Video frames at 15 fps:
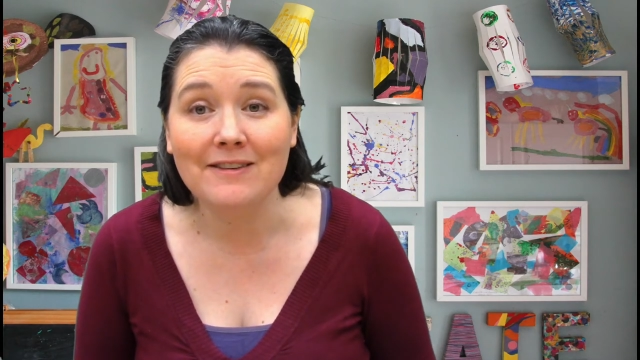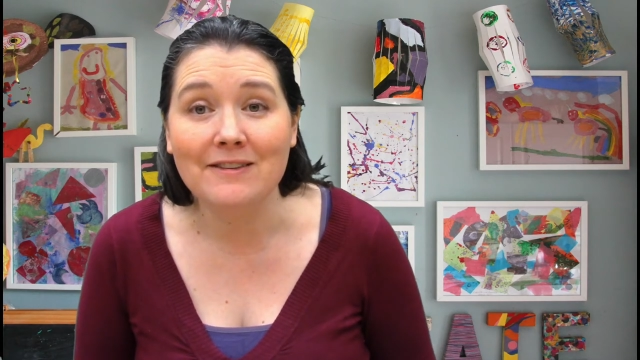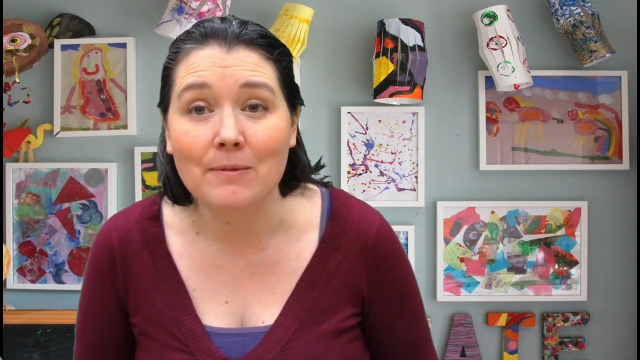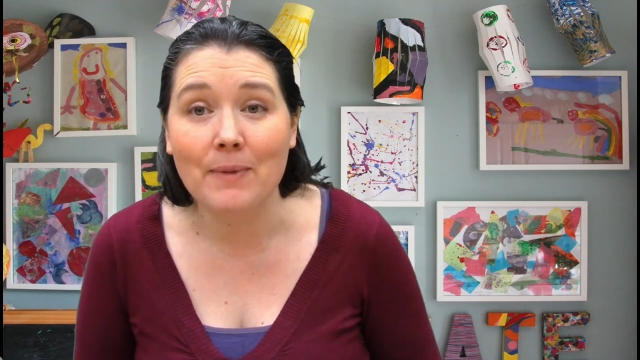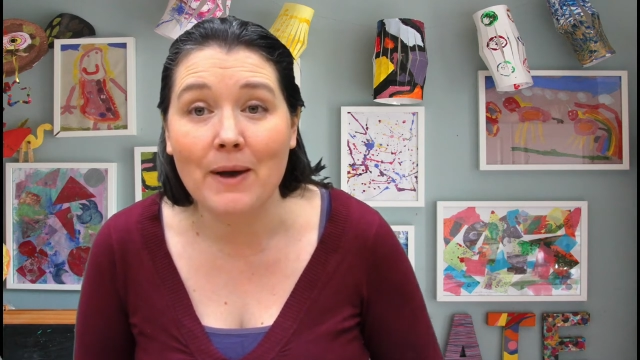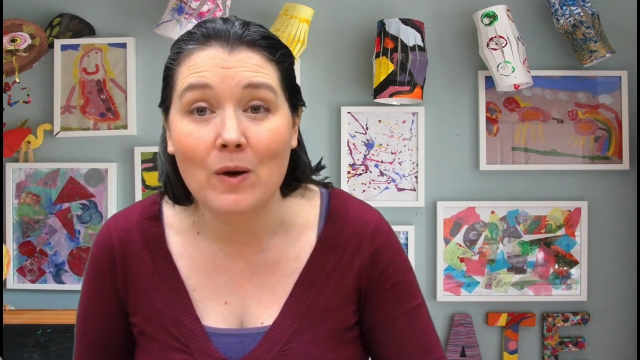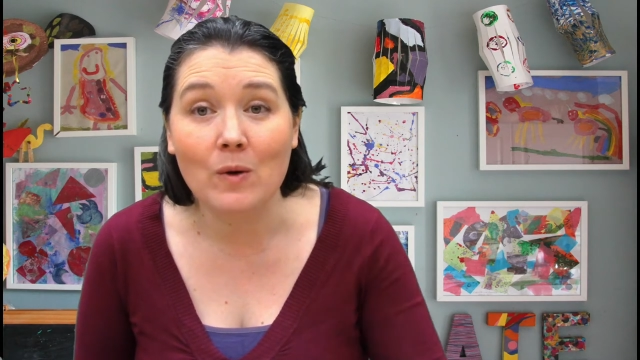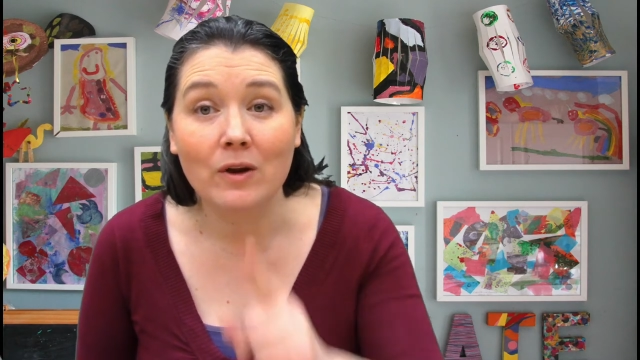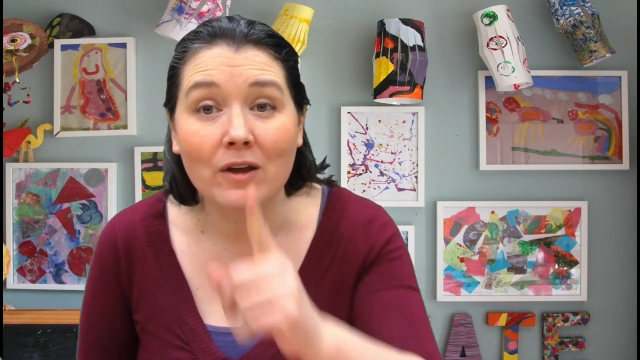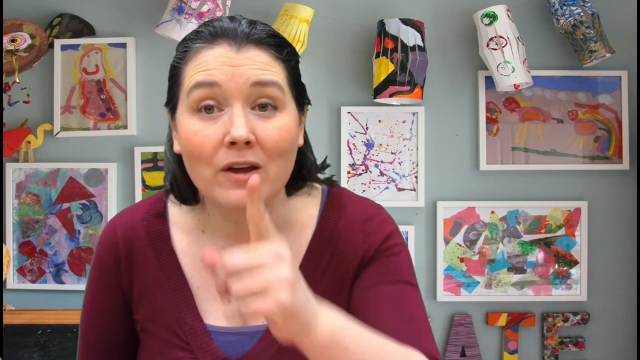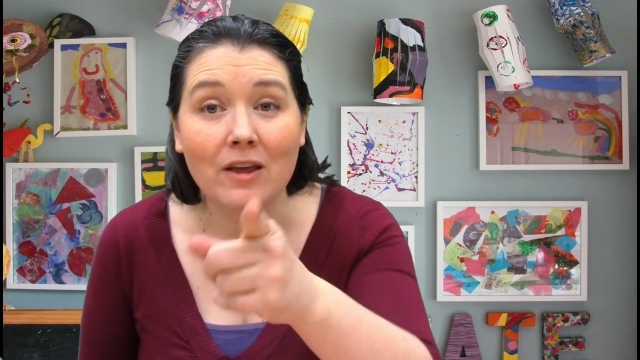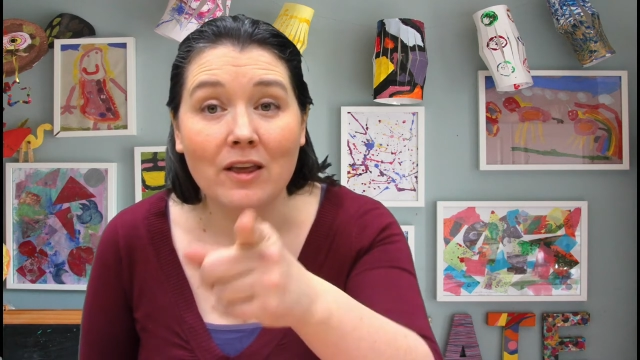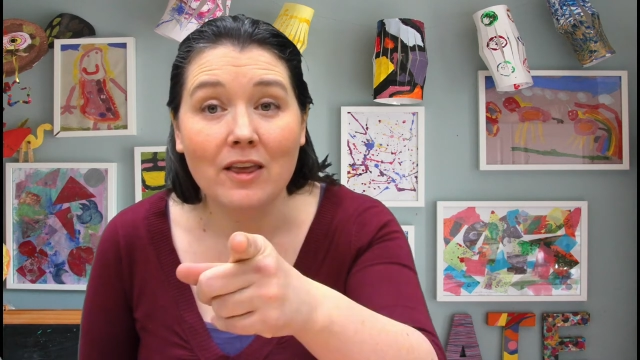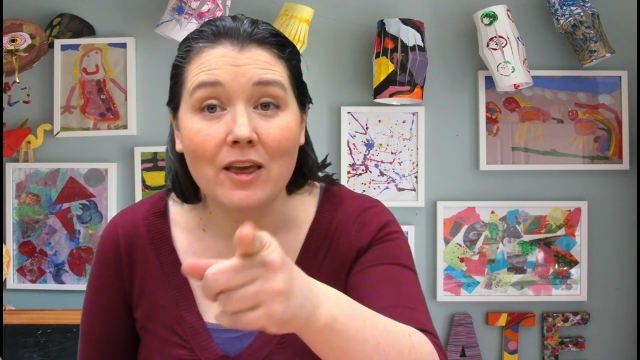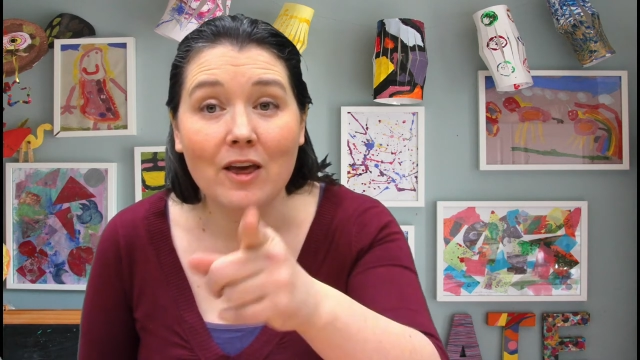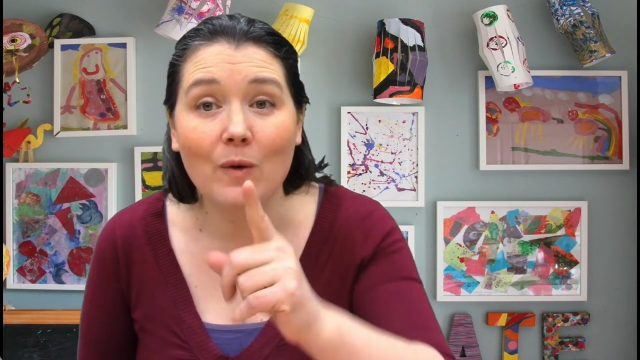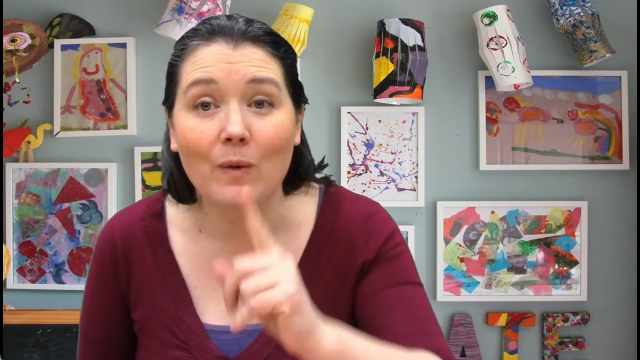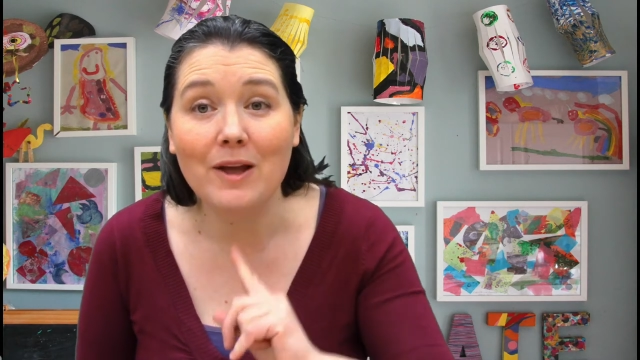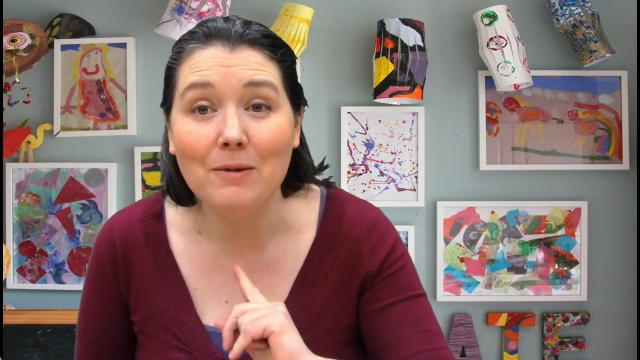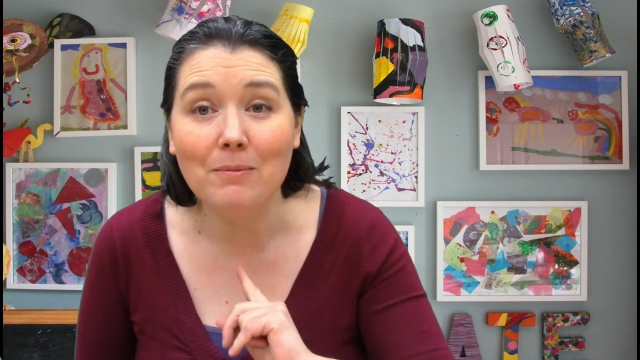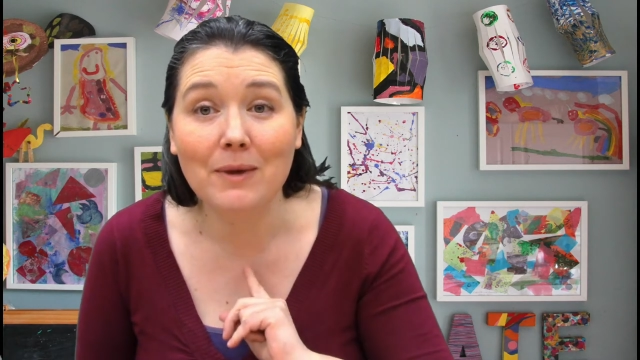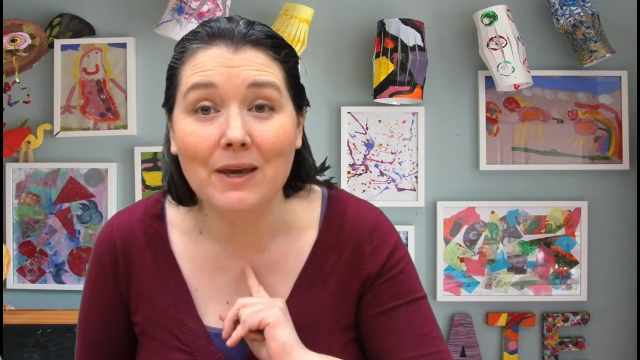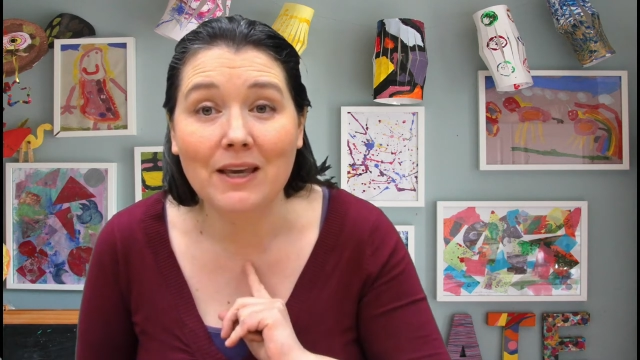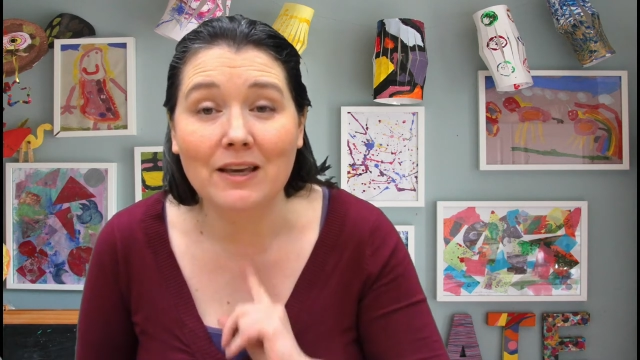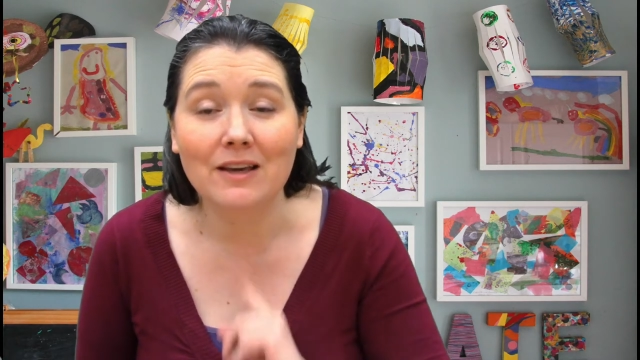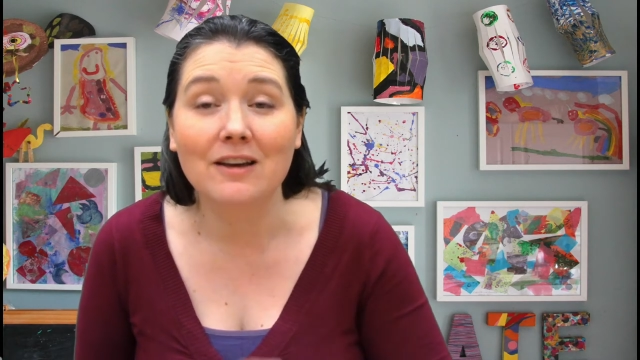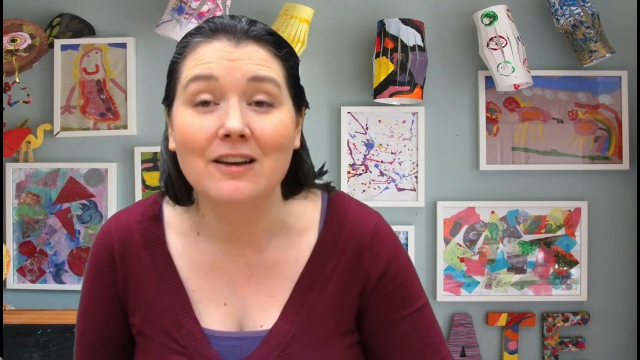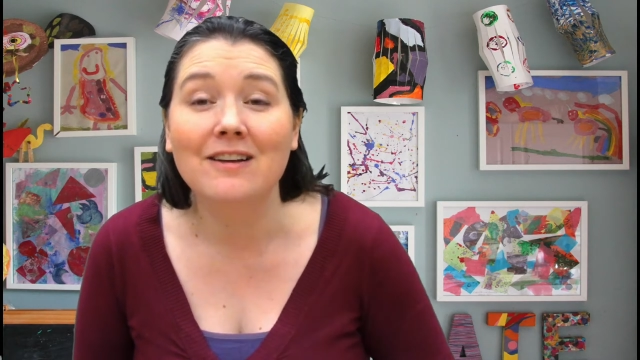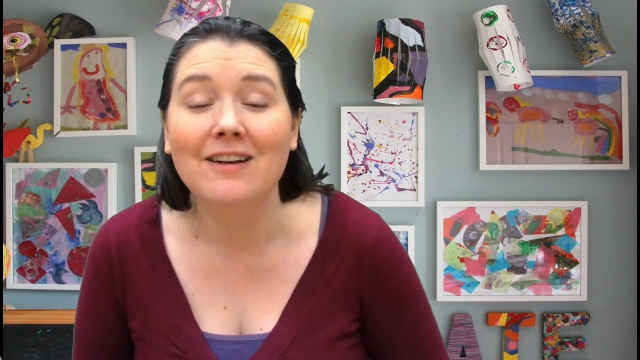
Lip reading: about you and me.